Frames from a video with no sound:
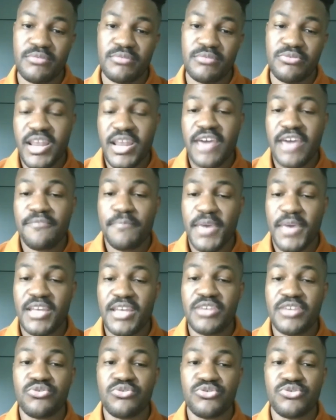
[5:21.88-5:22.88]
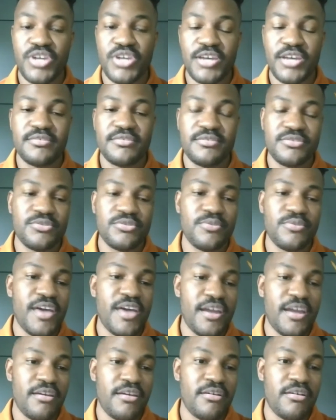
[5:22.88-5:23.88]
can have pain in your chest. So
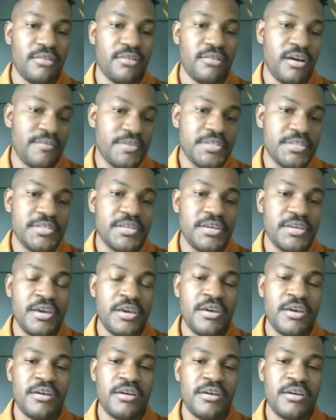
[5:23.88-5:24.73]
that obviously